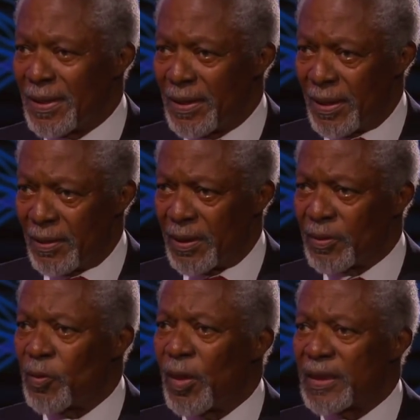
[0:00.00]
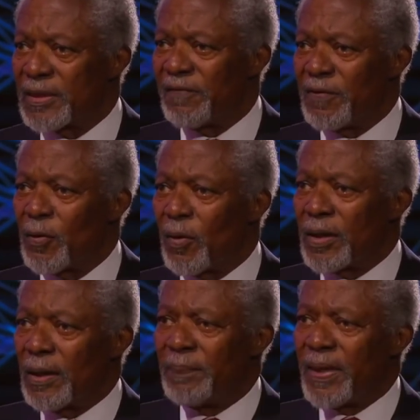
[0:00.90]
There are quite a few
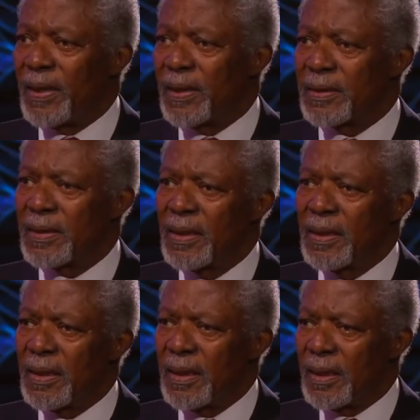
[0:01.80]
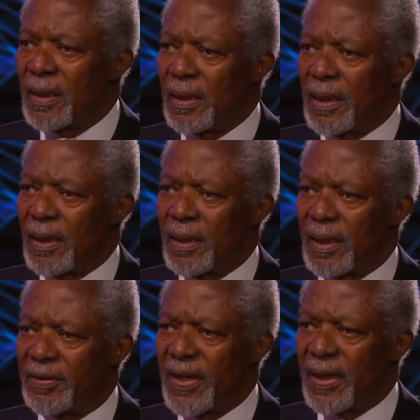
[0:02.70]
other players in
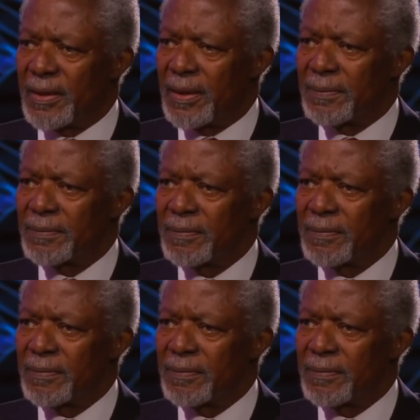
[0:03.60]
the theater.